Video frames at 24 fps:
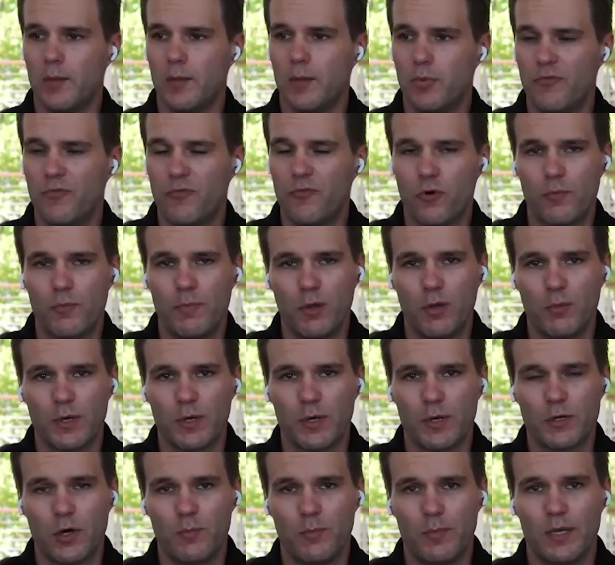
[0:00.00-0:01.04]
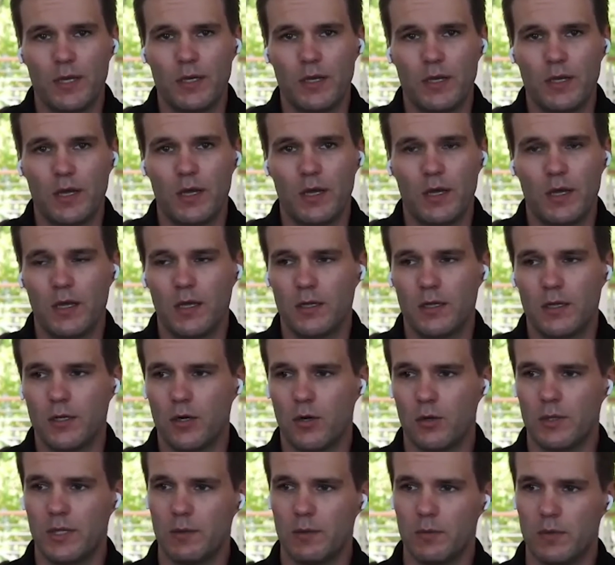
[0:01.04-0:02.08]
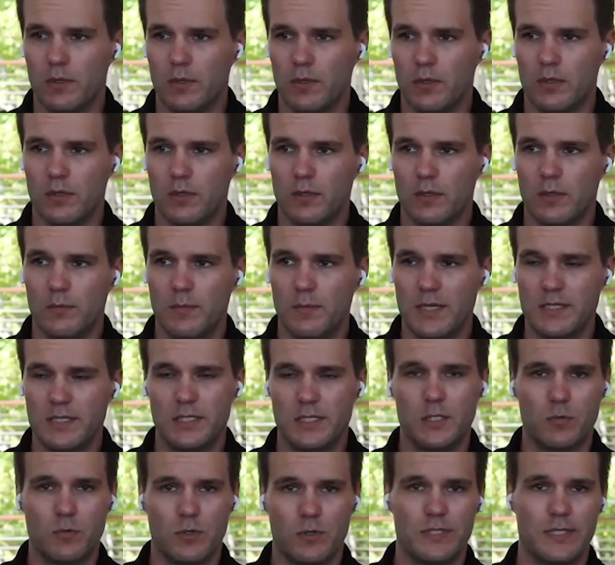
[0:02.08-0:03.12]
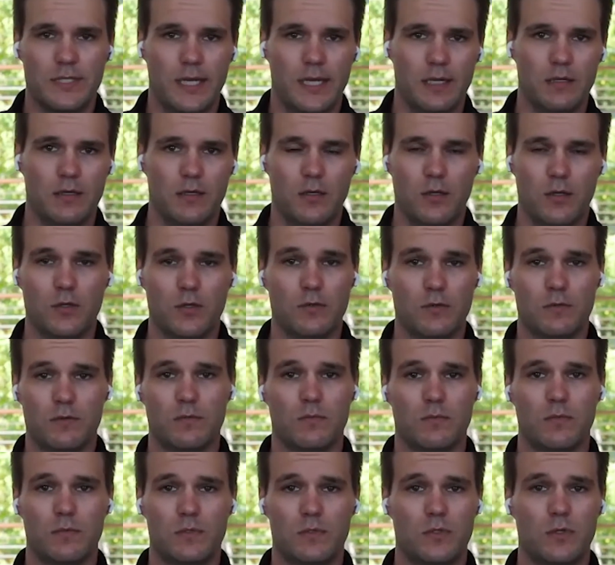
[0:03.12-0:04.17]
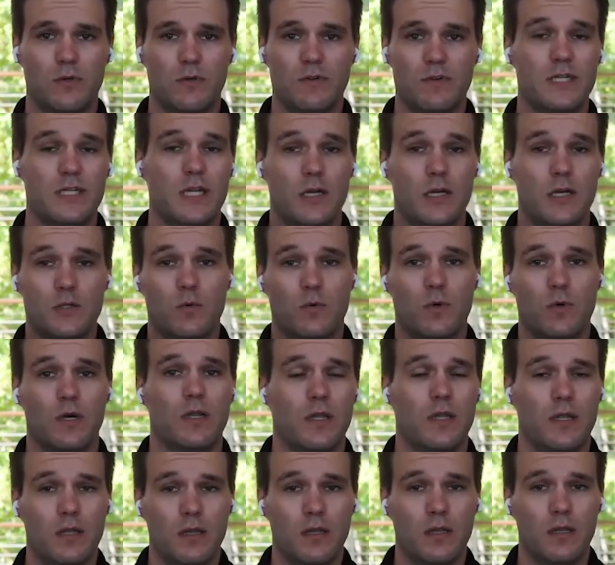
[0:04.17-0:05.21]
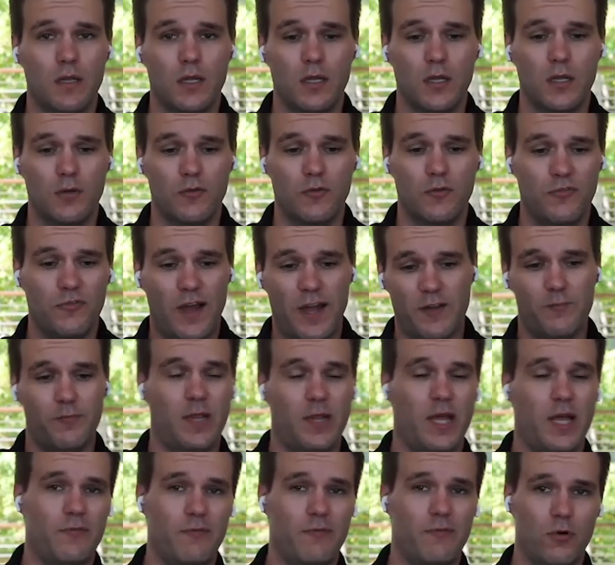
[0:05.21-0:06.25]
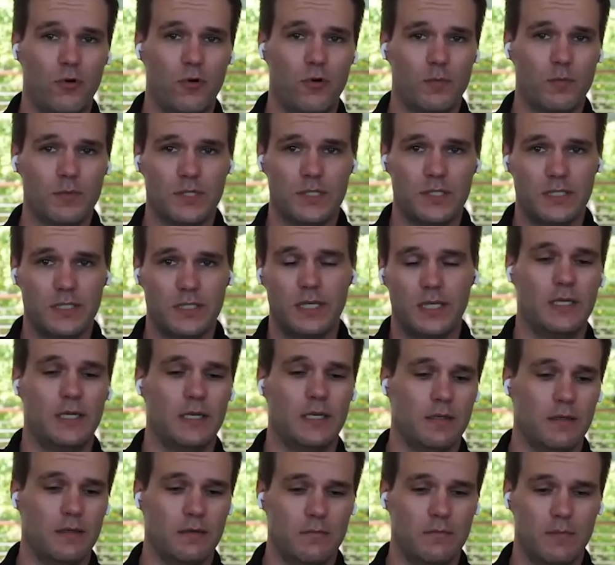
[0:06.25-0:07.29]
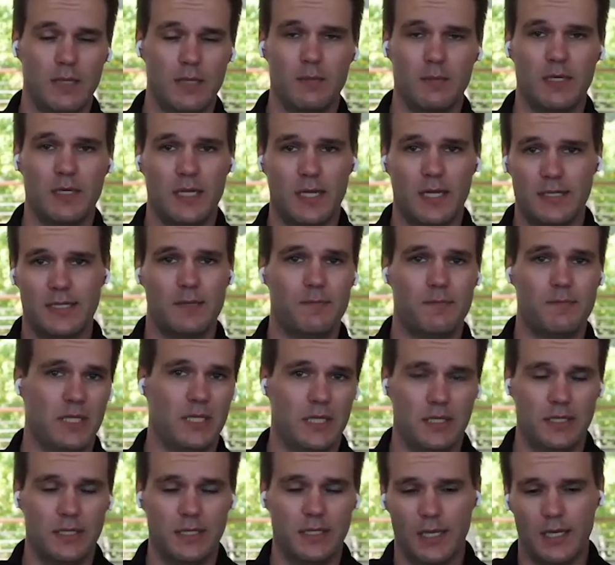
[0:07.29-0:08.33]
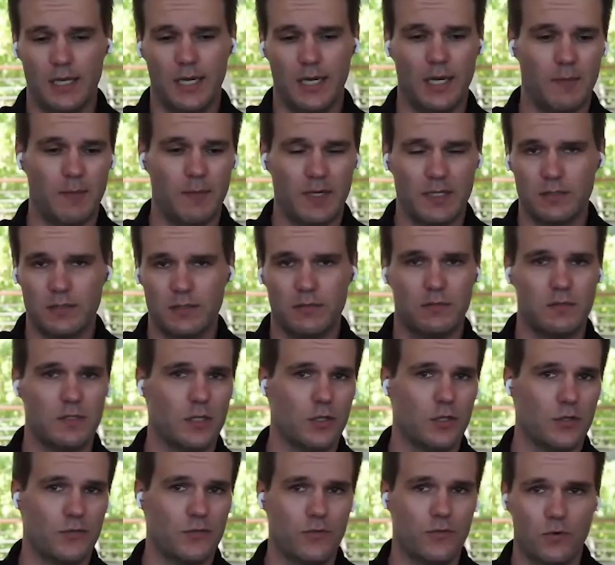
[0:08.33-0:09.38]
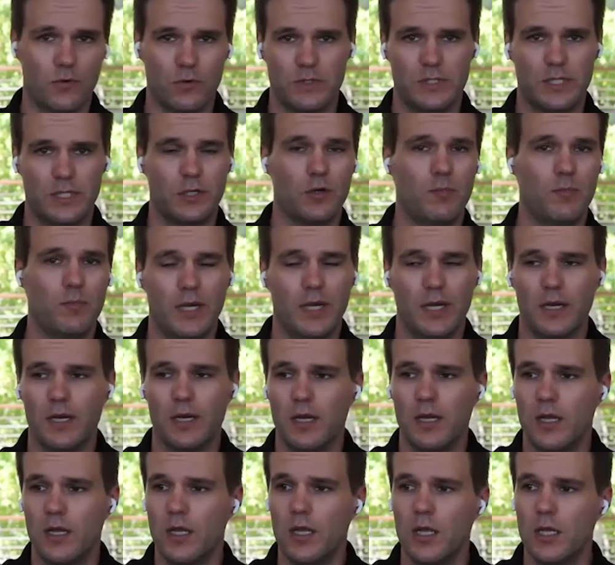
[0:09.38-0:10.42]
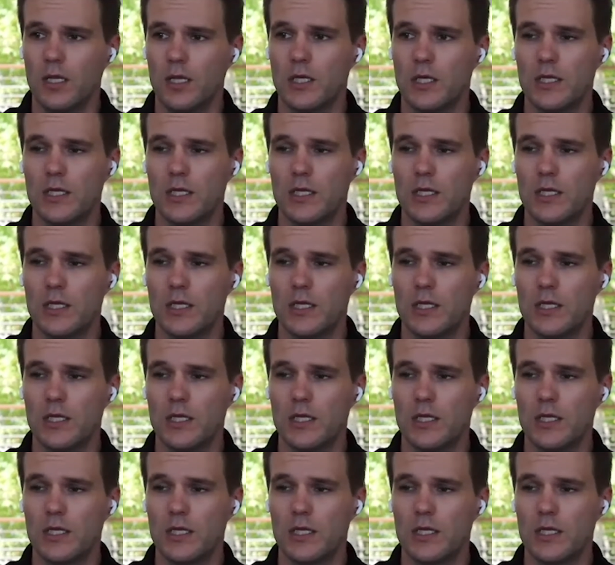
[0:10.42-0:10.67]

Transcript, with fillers: before Bill McDermott, uh, you know, they, the message was that you know, the service now is one of the five platforms. It's it and maybe SAP and Dynamics, Salesforce. Take your pick. Yep.